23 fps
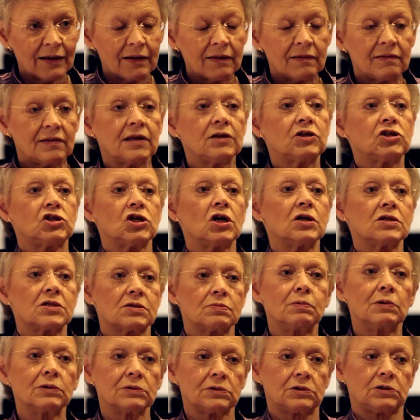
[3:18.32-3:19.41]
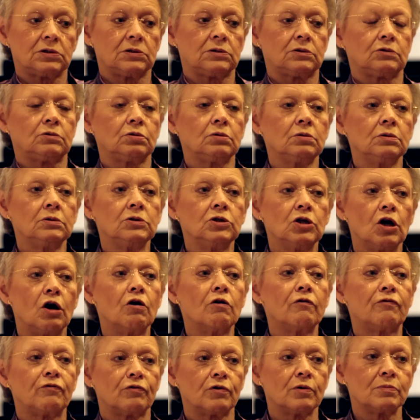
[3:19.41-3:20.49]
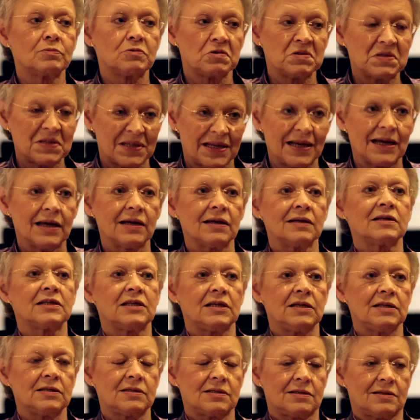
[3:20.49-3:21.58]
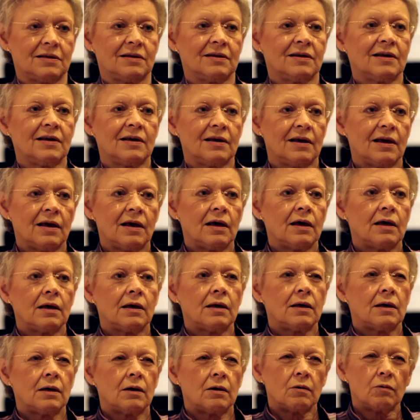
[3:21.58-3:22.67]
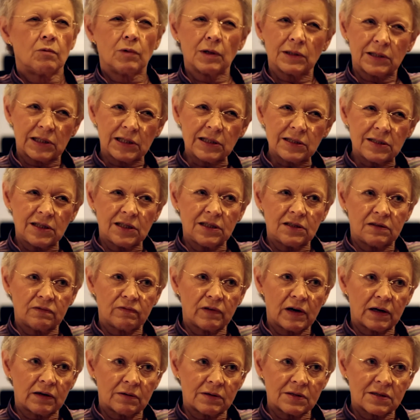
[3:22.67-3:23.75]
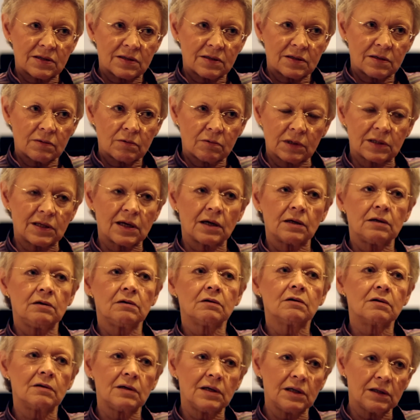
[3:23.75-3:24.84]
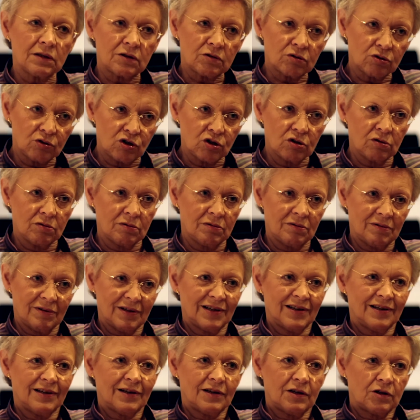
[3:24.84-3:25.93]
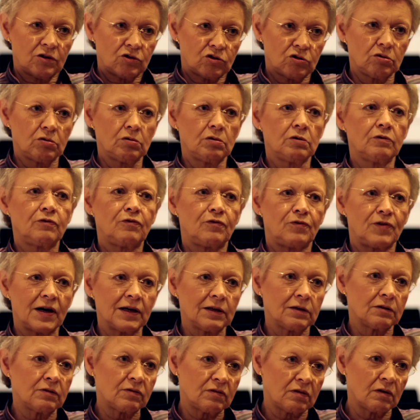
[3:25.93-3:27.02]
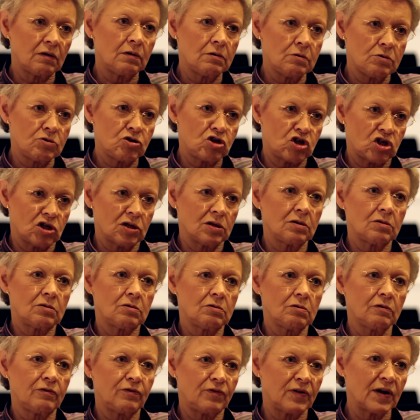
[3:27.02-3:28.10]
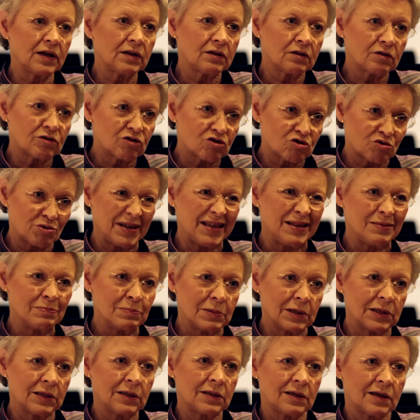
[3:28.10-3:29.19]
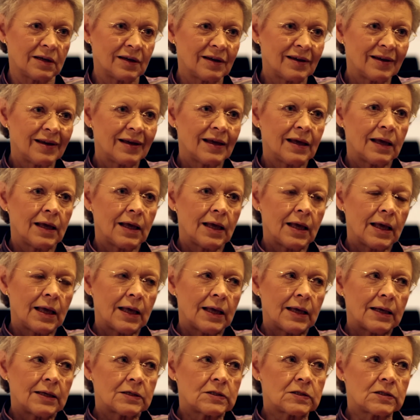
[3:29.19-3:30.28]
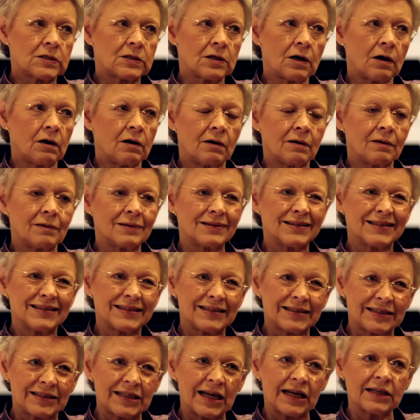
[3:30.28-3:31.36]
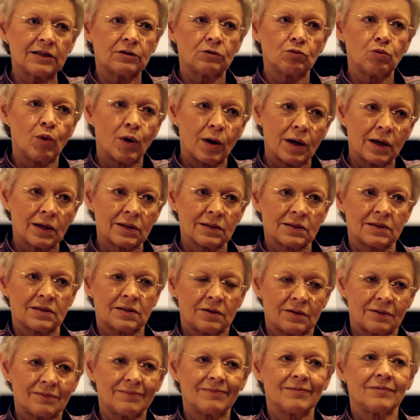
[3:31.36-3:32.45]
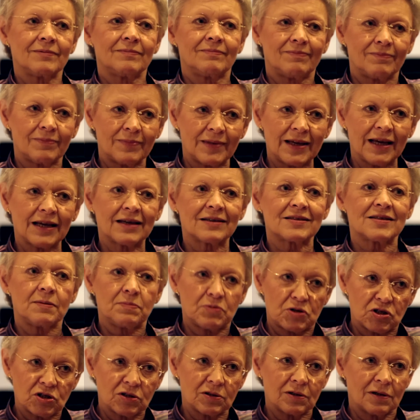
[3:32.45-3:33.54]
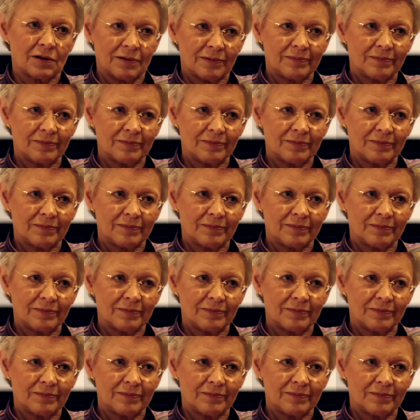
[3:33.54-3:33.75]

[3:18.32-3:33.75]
They just wanted to know from the scientists what is this virus? What are you going to do to find a solution, to find a treatment? So that was exceptional.